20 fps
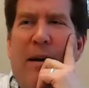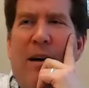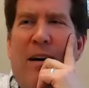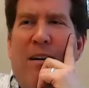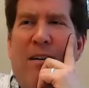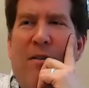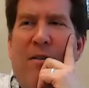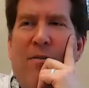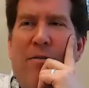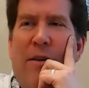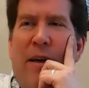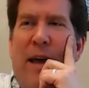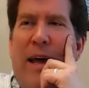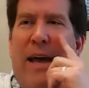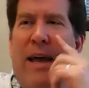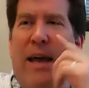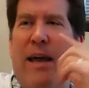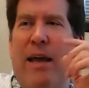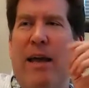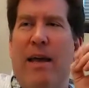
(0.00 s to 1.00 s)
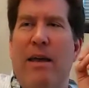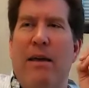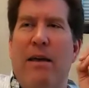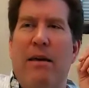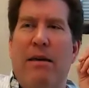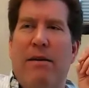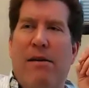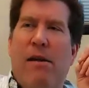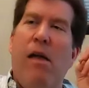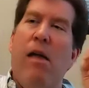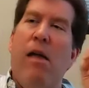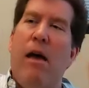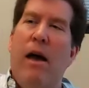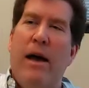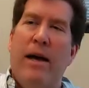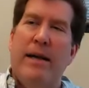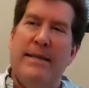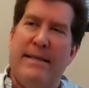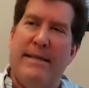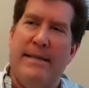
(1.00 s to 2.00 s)
of a
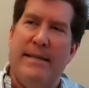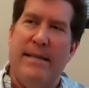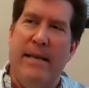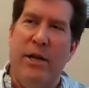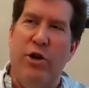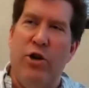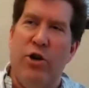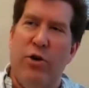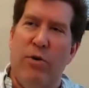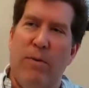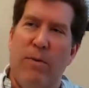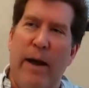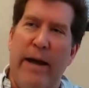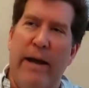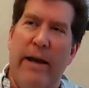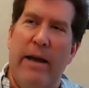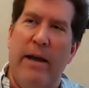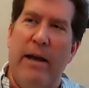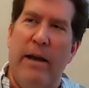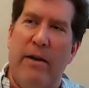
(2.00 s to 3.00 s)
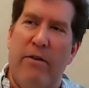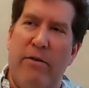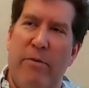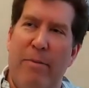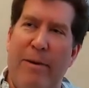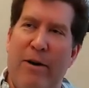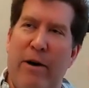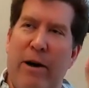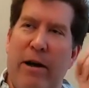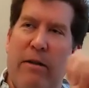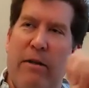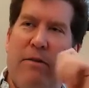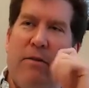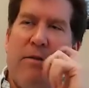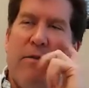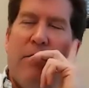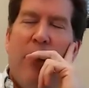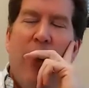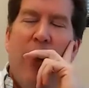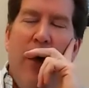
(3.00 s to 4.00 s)
senior writing
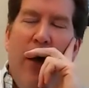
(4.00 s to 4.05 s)
experience,